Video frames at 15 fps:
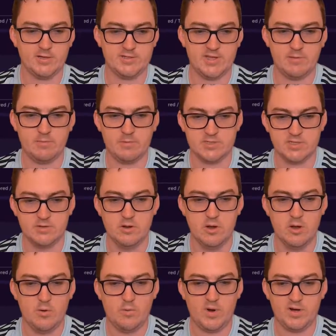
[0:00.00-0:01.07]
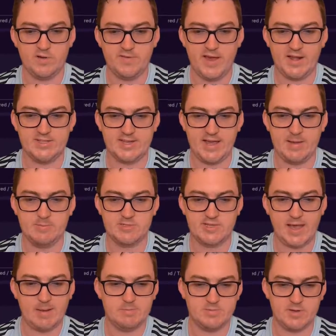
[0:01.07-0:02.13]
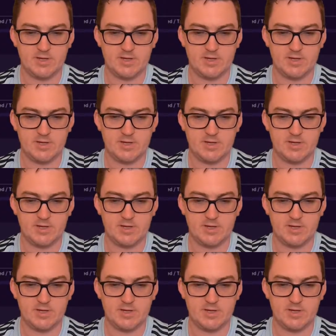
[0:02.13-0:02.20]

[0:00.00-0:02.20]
because that wasn't one of our team's games,